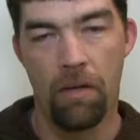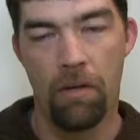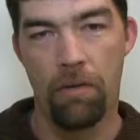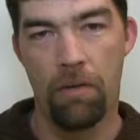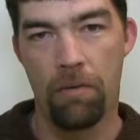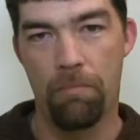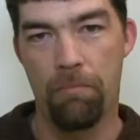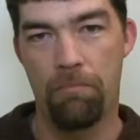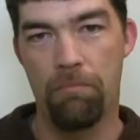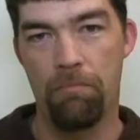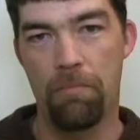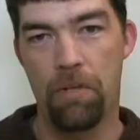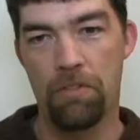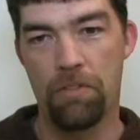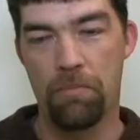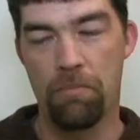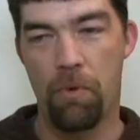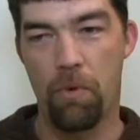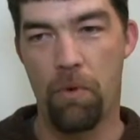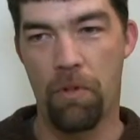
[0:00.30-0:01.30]
Well, the
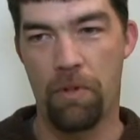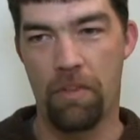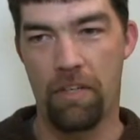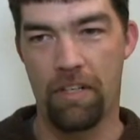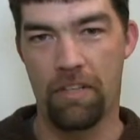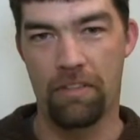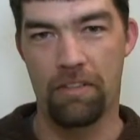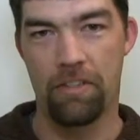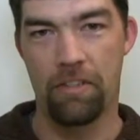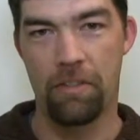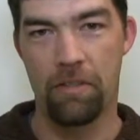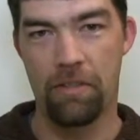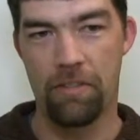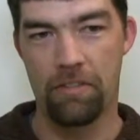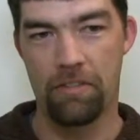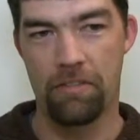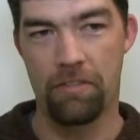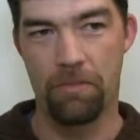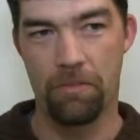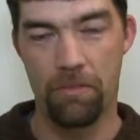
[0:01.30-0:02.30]
most important thing to do
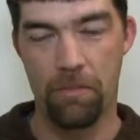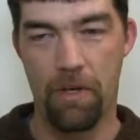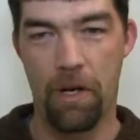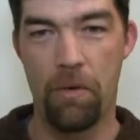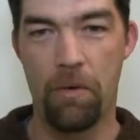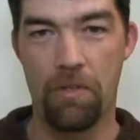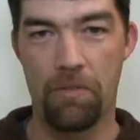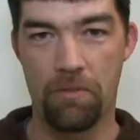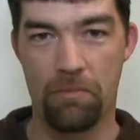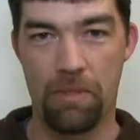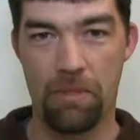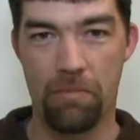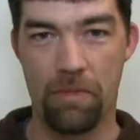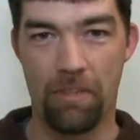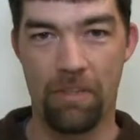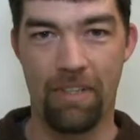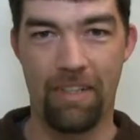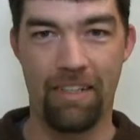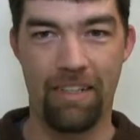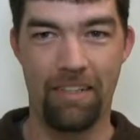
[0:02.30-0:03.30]
is to always
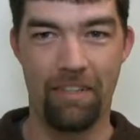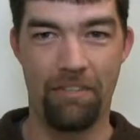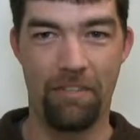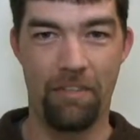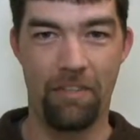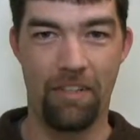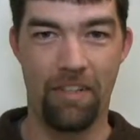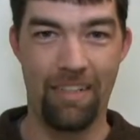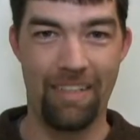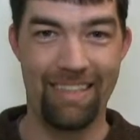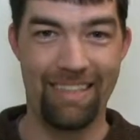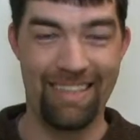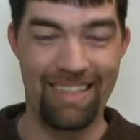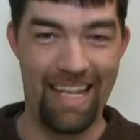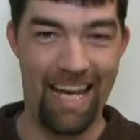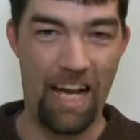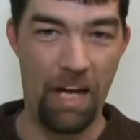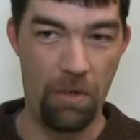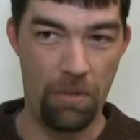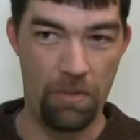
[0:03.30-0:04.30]
remember that if you're in
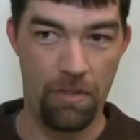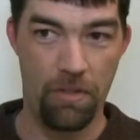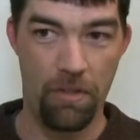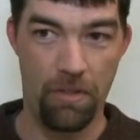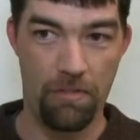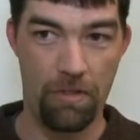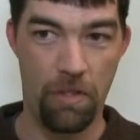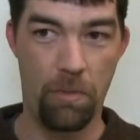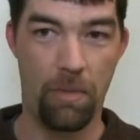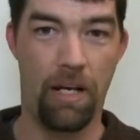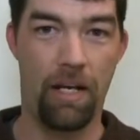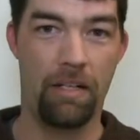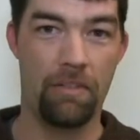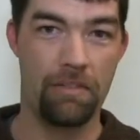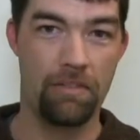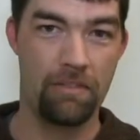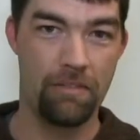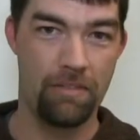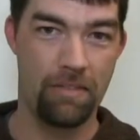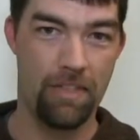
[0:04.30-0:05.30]
doubt, throw it
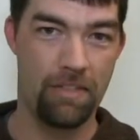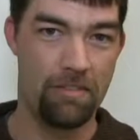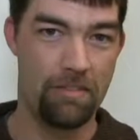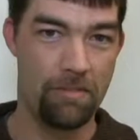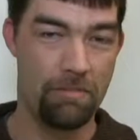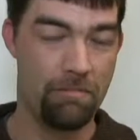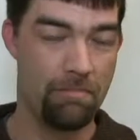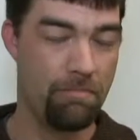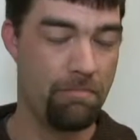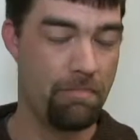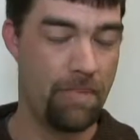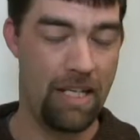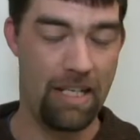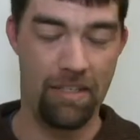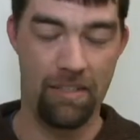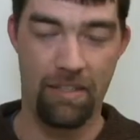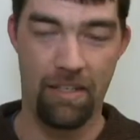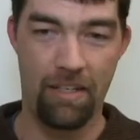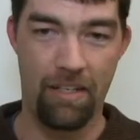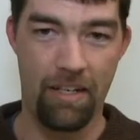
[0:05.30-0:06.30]
out. That's the
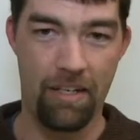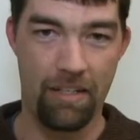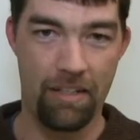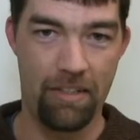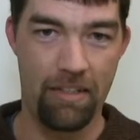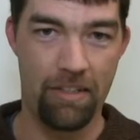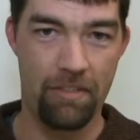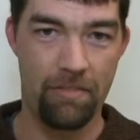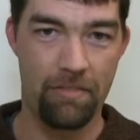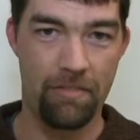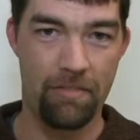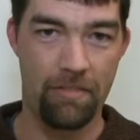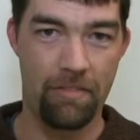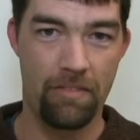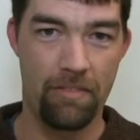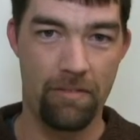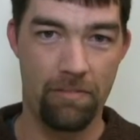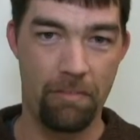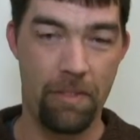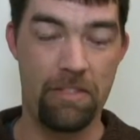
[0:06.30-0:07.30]
main thing
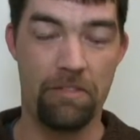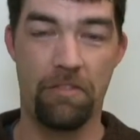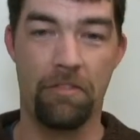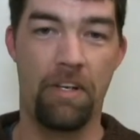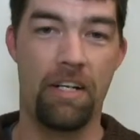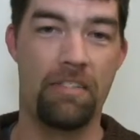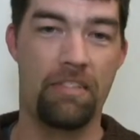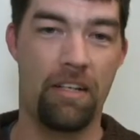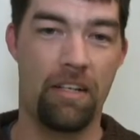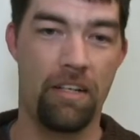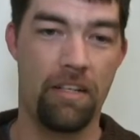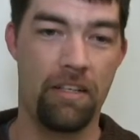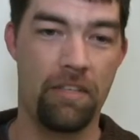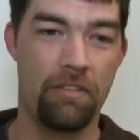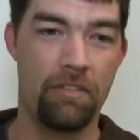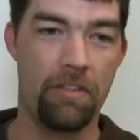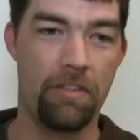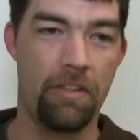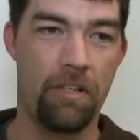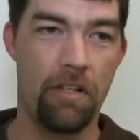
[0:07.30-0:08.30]
piece of advice I can
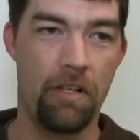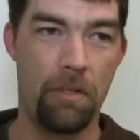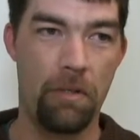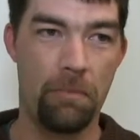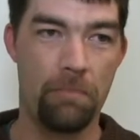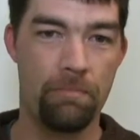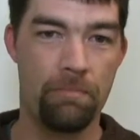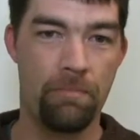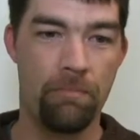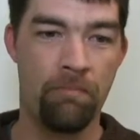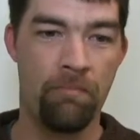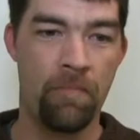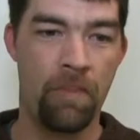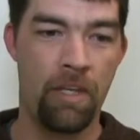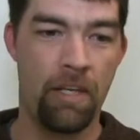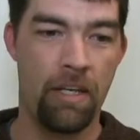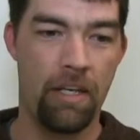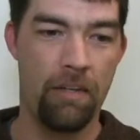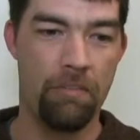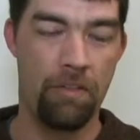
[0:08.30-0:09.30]
give you.
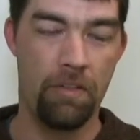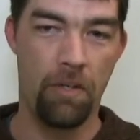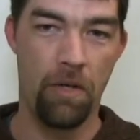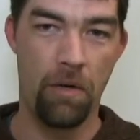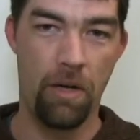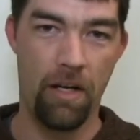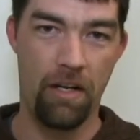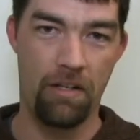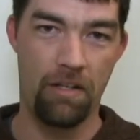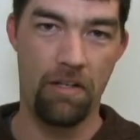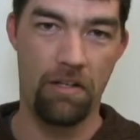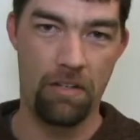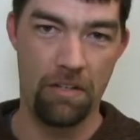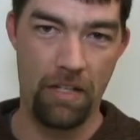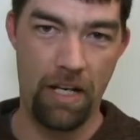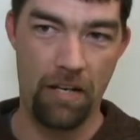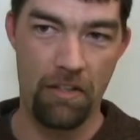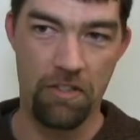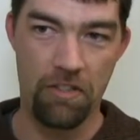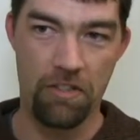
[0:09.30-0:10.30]
If you know how long the
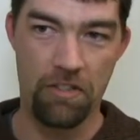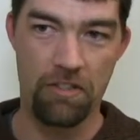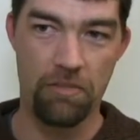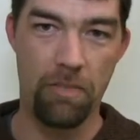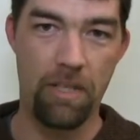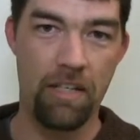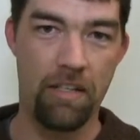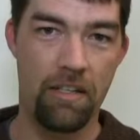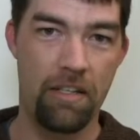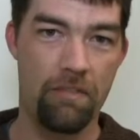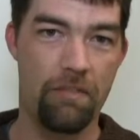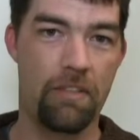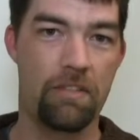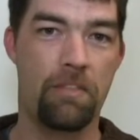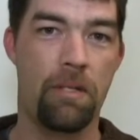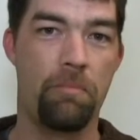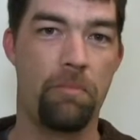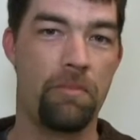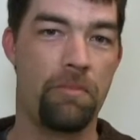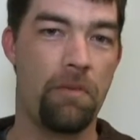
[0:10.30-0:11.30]
outage has been, if
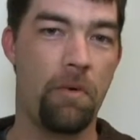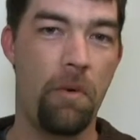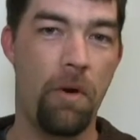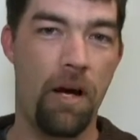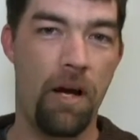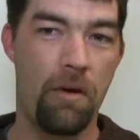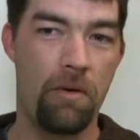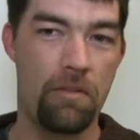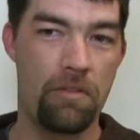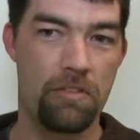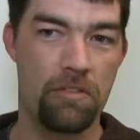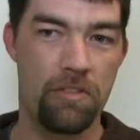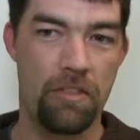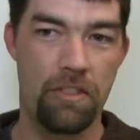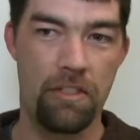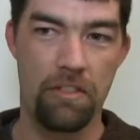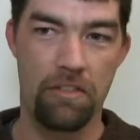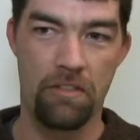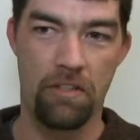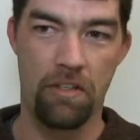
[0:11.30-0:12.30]
it's up to 4 hours,
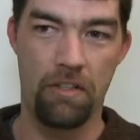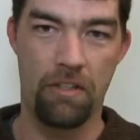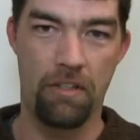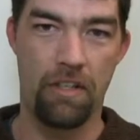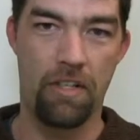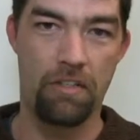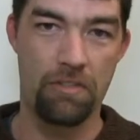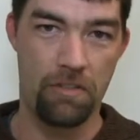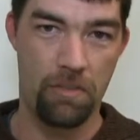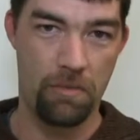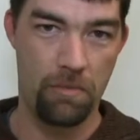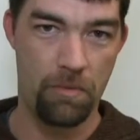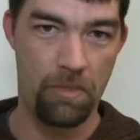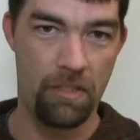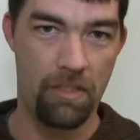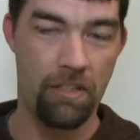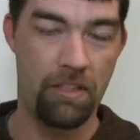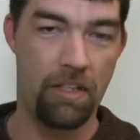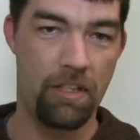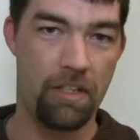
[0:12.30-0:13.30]
then you got to start
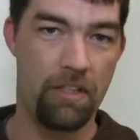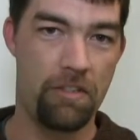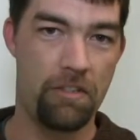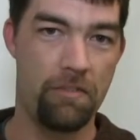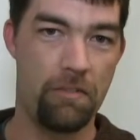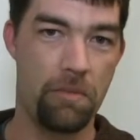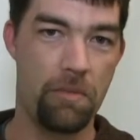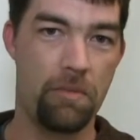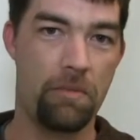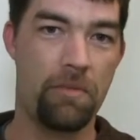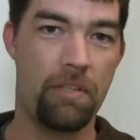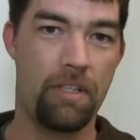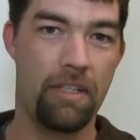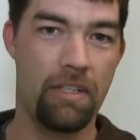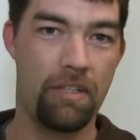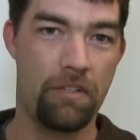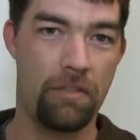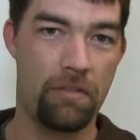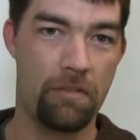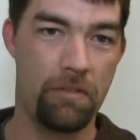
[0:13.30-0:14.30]
really looking at the food
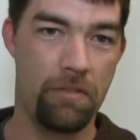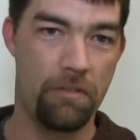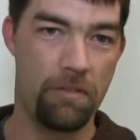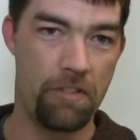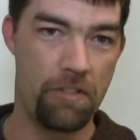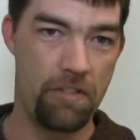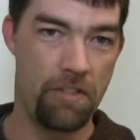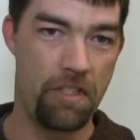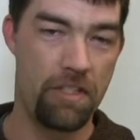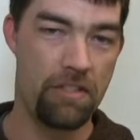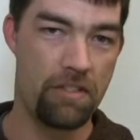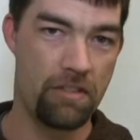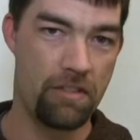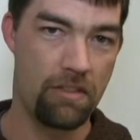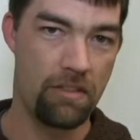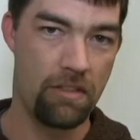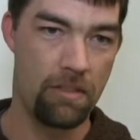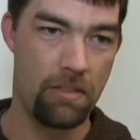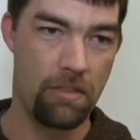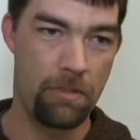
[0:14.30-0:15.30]
in your
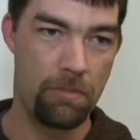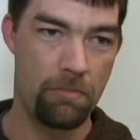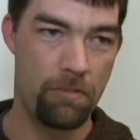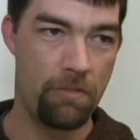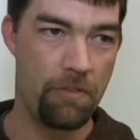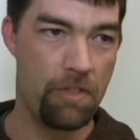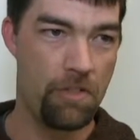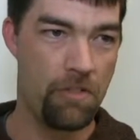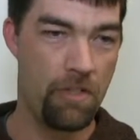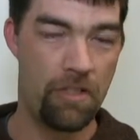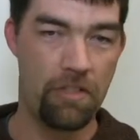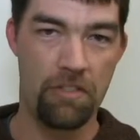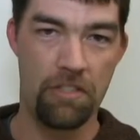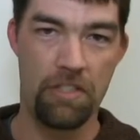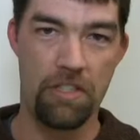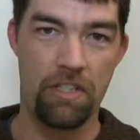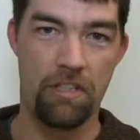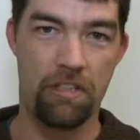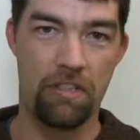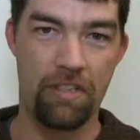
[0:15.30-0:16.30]
refrigeration. Refrigerators
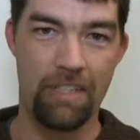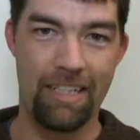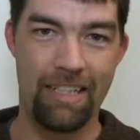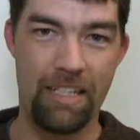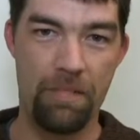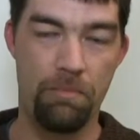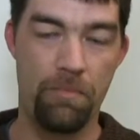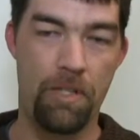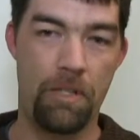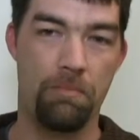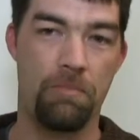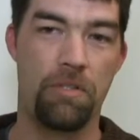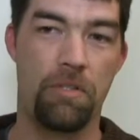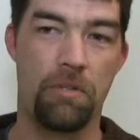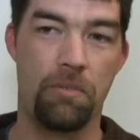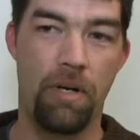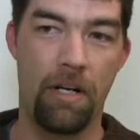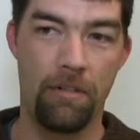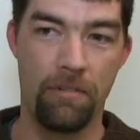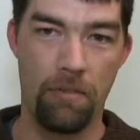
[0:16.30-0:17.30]
generally keep
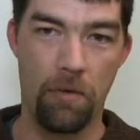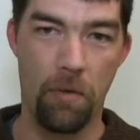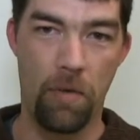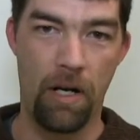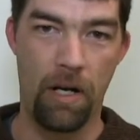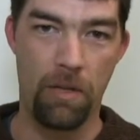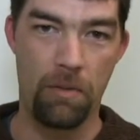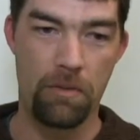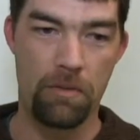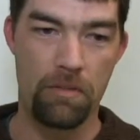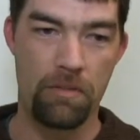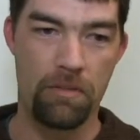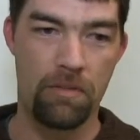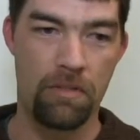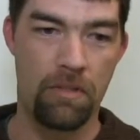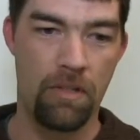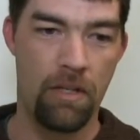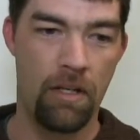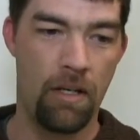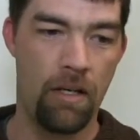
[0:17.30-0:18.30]
temperature about 4 hours.
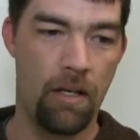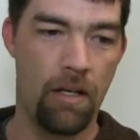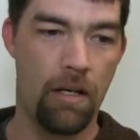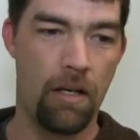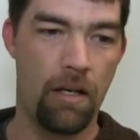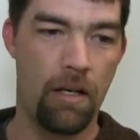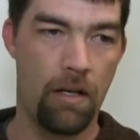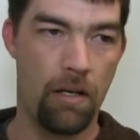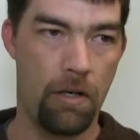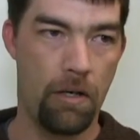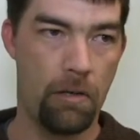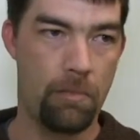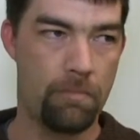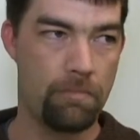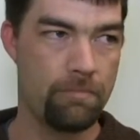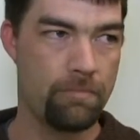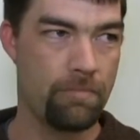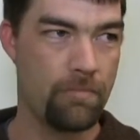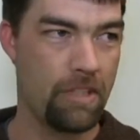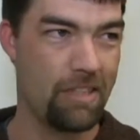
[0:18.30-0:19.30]

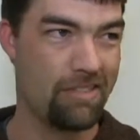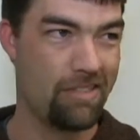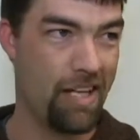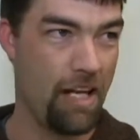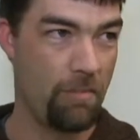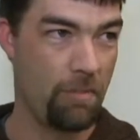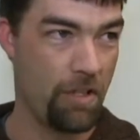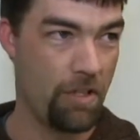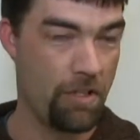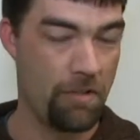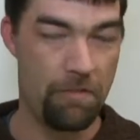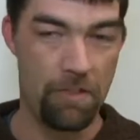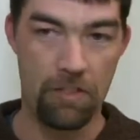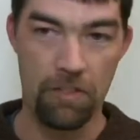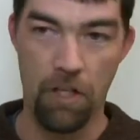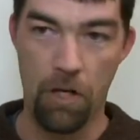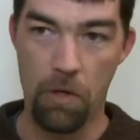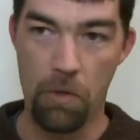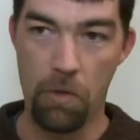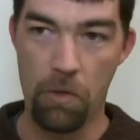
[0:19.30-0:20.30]
This time of year, if it's
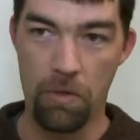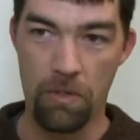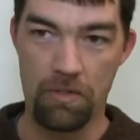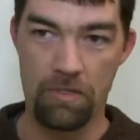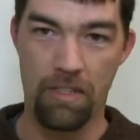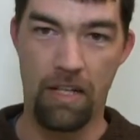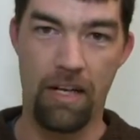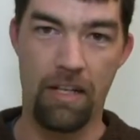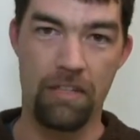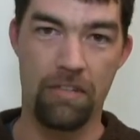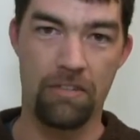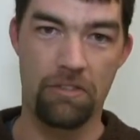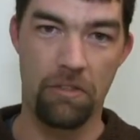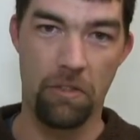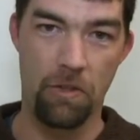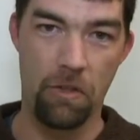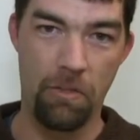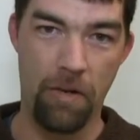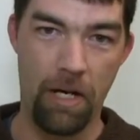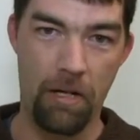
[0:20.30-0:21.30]
cold, it's an ice
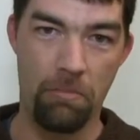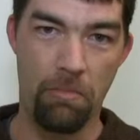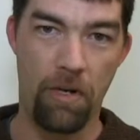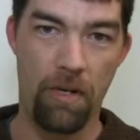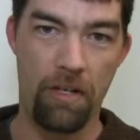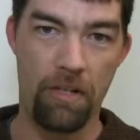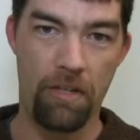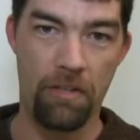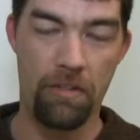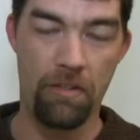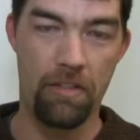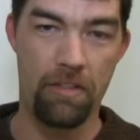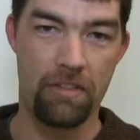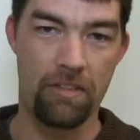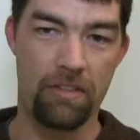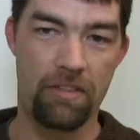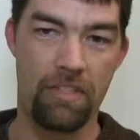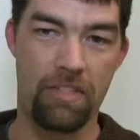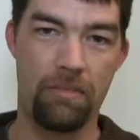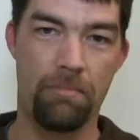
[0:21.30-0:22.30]
storm outbreak, you can
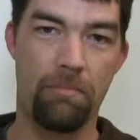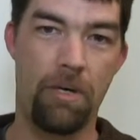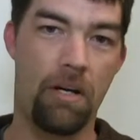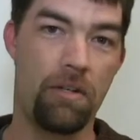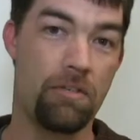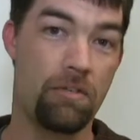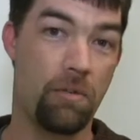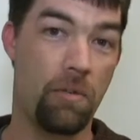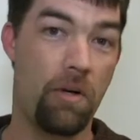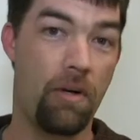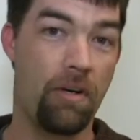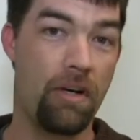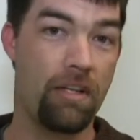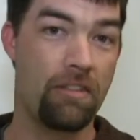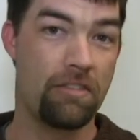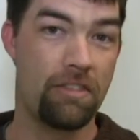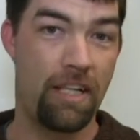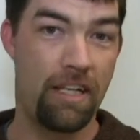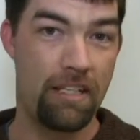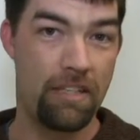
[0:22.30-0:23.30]
set bottles of water
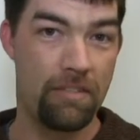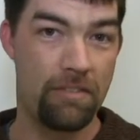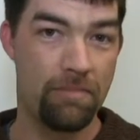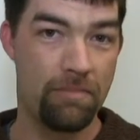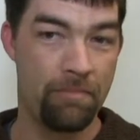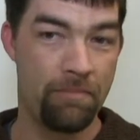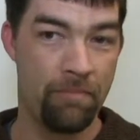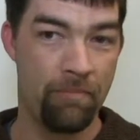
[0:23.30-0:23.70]
outside,